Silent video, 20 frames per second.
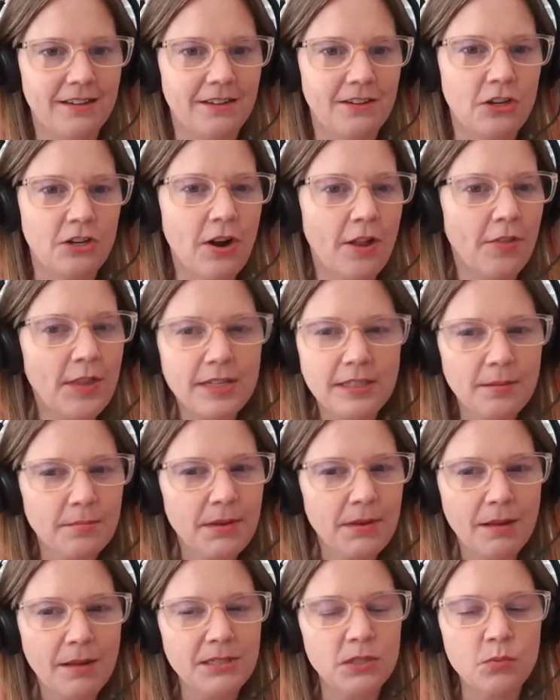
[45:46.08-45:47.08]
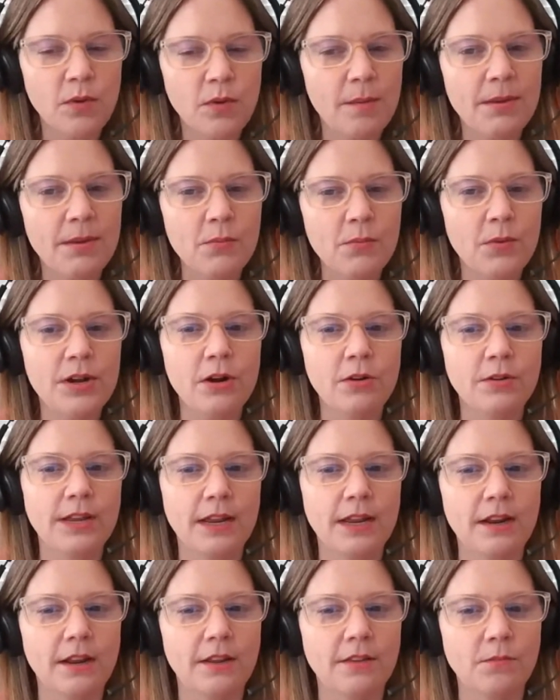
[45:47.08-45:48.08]
You know, I think sometimes yeah. as women, we don't
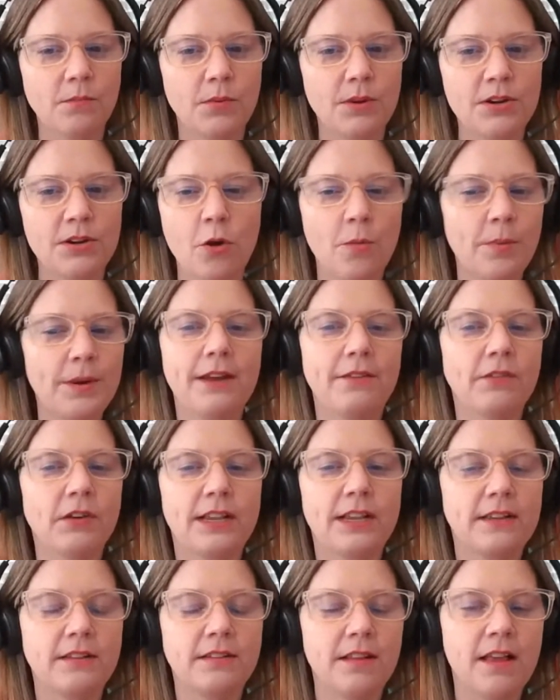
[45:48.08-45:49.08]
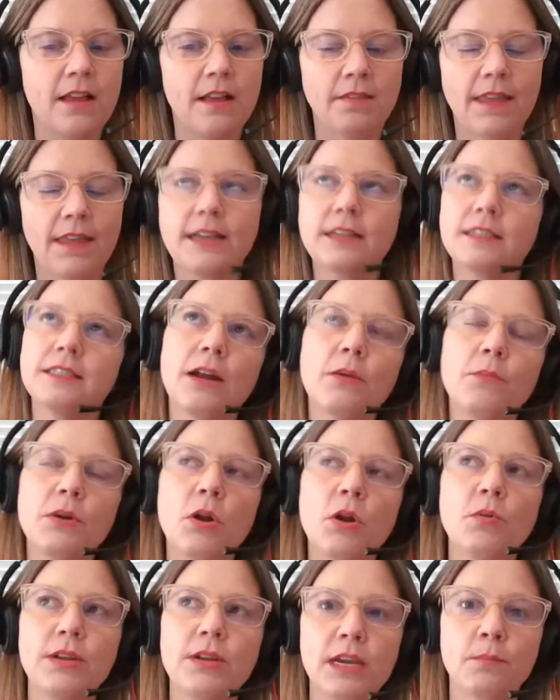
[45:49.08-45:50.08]
get, nobody ever, like, it's not, we
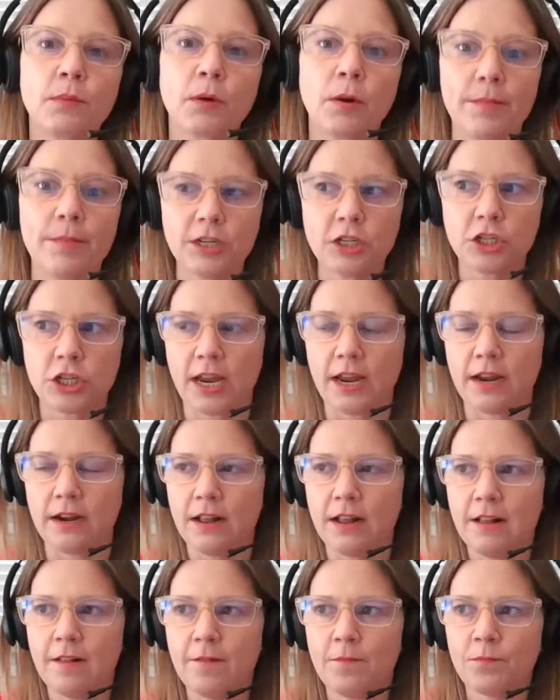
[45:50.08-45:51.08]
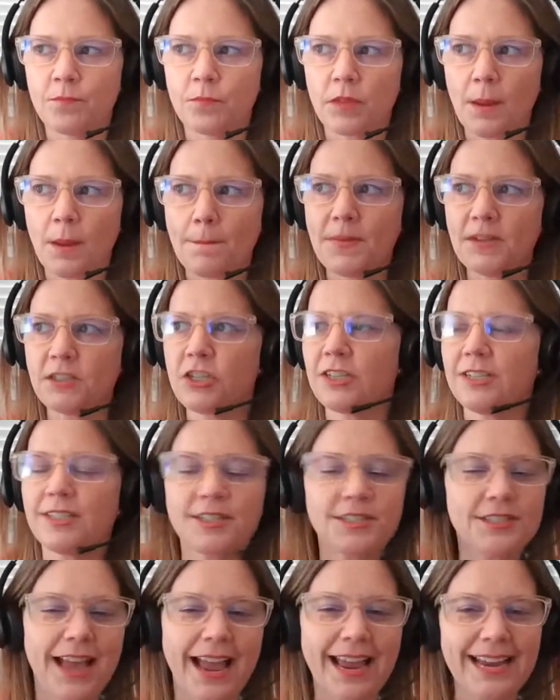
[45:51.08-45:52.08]
don't need permission, but just
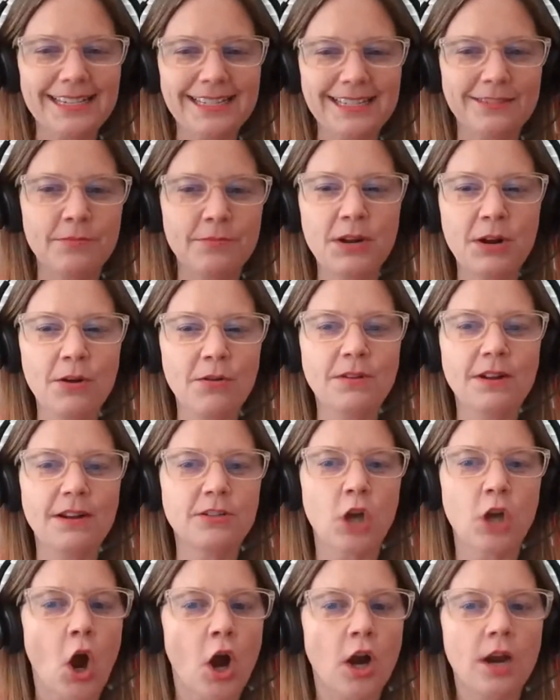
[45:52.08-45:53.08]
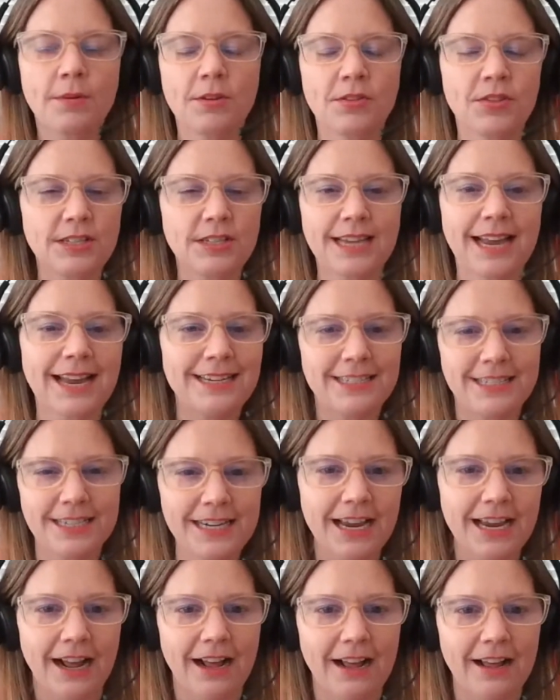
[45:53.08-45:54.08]
this, I, we don't talk about this
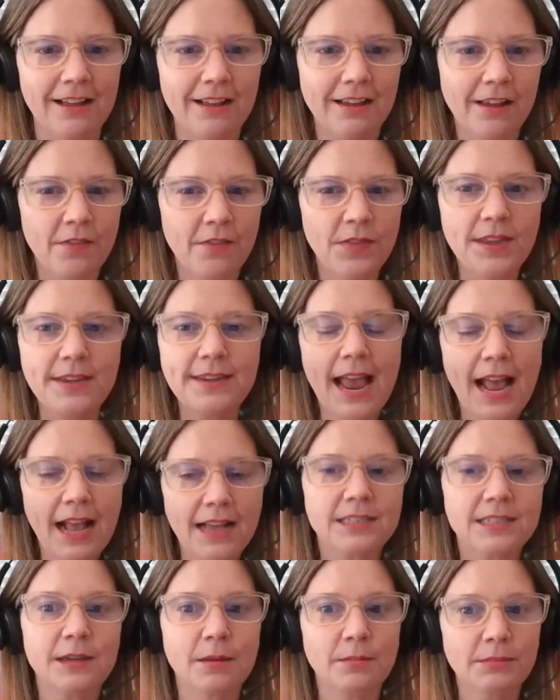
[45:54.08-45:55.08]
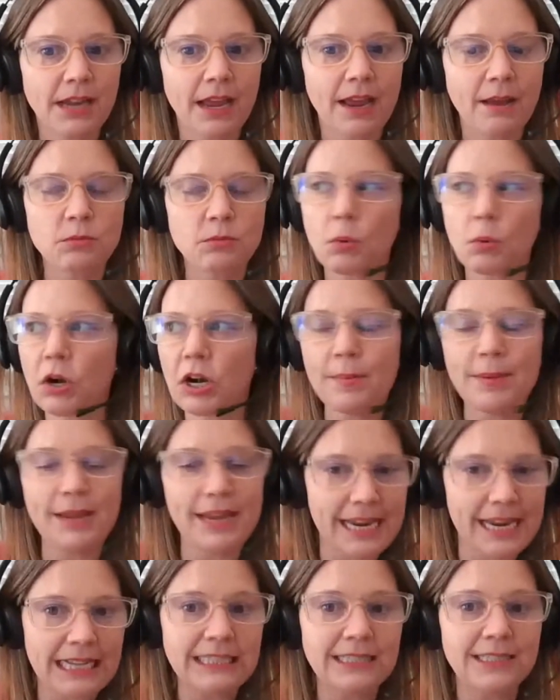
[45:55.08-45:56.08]
idea that, yeah, sometimes we're going to be
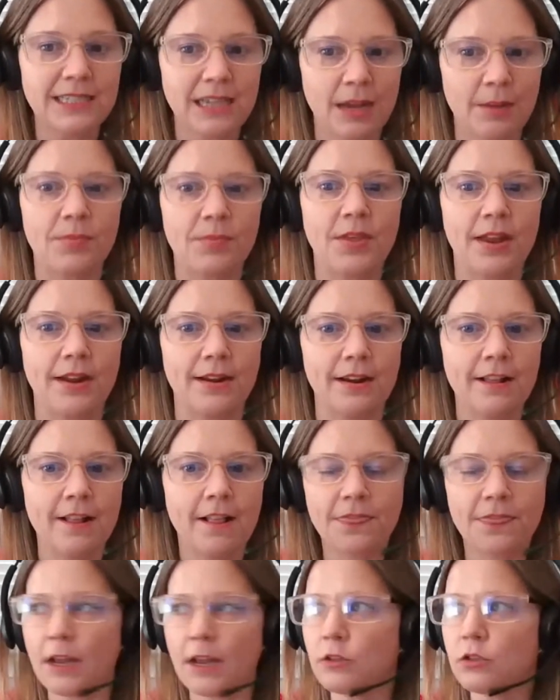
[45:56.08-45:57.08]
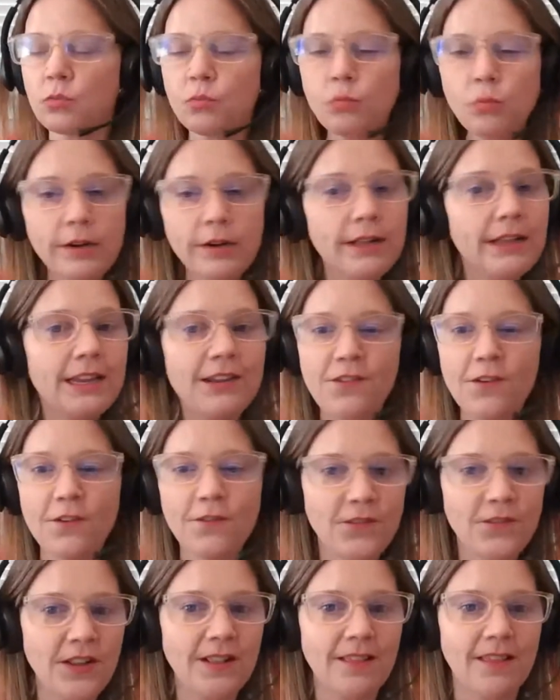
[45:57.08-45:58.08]
in something that's really
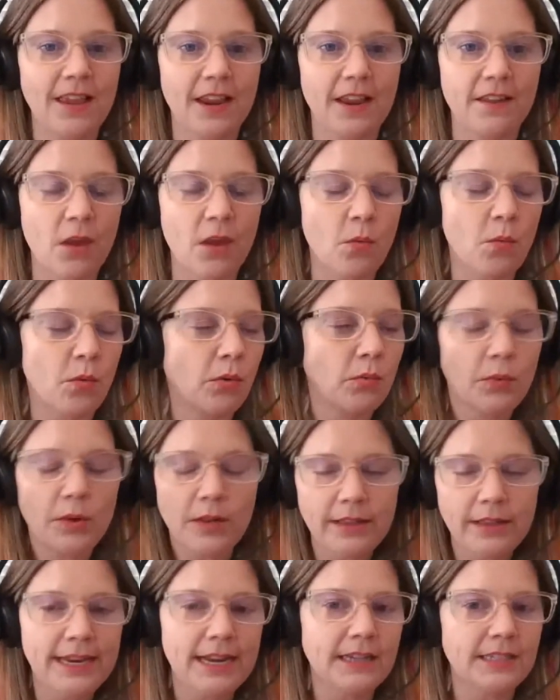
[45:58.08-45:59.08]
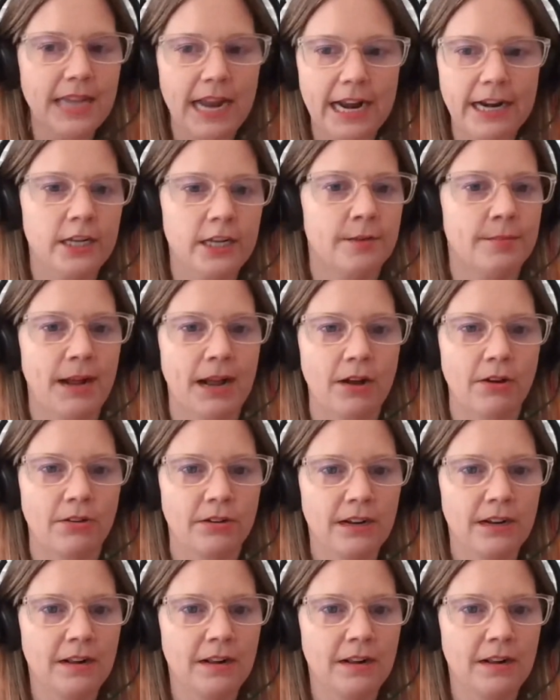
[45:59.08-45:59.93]
fulfilling and that we're really excited about.